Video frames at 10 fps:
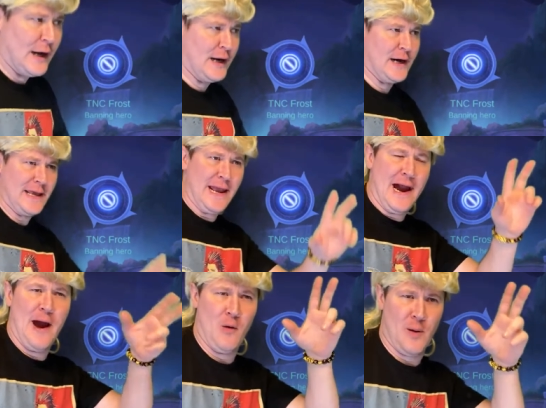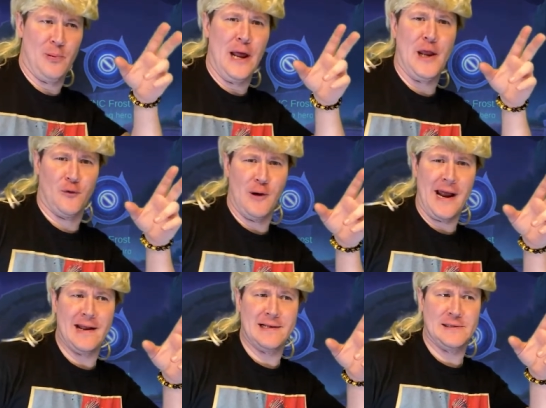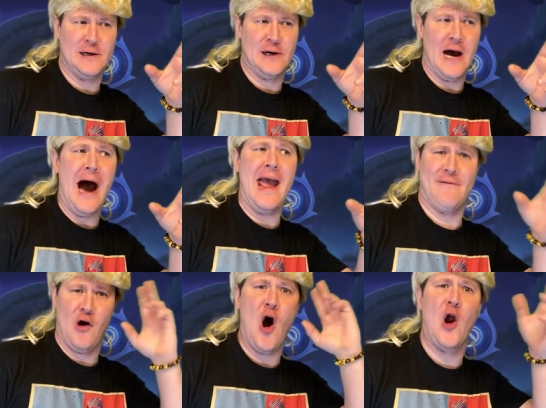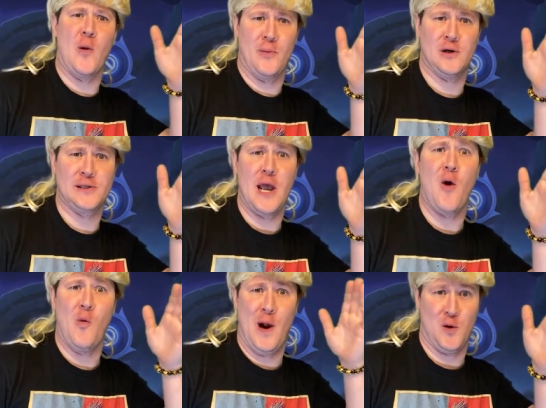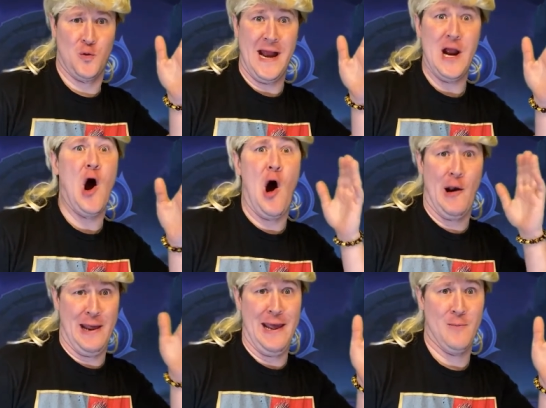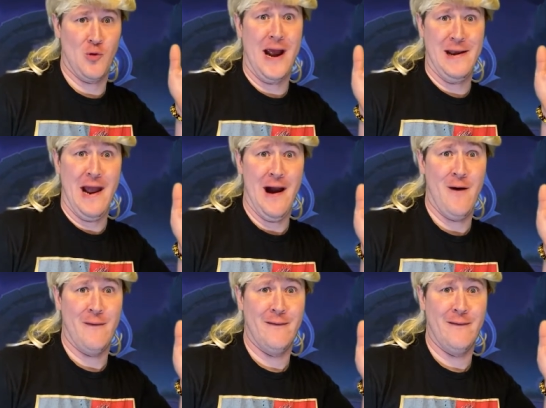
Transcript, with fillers: Oh, yeah, I want to play Uranus. I have a 100% win rate on him right now.